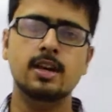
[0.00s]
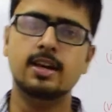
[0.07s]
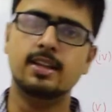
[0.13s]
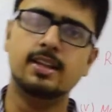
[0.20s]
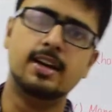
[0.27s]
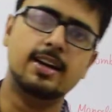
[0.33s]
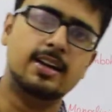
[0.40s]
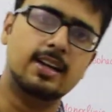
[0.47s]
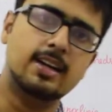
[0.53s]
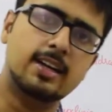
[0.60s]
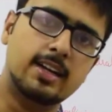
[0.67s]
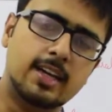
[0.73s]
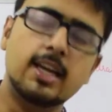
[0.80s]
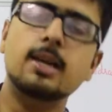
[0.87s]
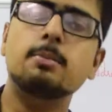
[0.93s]
that are
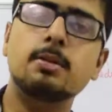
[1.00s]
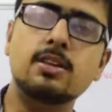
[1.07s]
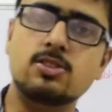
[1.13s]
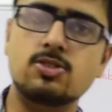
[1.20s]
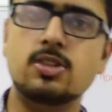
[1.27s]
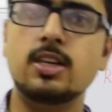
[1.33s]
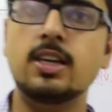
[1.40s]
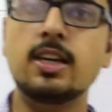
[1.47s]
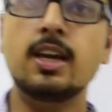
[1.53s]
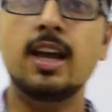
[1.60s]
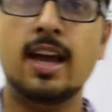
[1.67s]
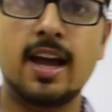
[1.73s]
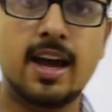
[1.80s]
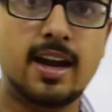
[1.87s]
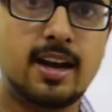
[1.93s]
A, B, C
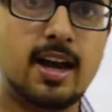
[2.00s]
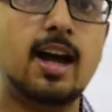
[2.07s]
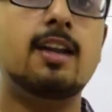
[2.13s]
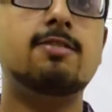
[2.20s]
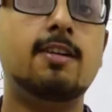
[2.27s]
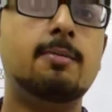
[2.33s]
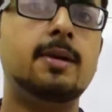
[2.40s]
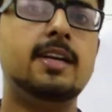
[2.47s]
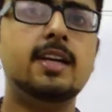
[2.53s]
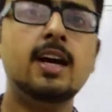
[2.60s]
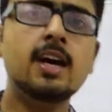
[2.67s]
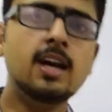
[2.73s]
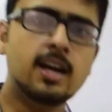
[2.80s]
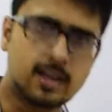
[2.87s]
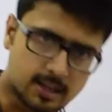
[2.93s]
and alpha,
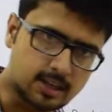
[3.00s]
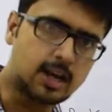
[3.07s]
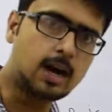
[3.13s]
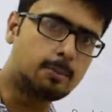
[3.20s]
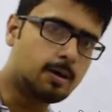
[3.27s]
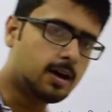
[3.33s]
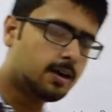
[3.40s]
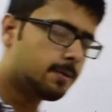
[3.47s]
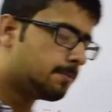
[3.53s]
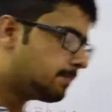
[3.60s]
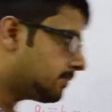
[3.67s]
beta, gamma.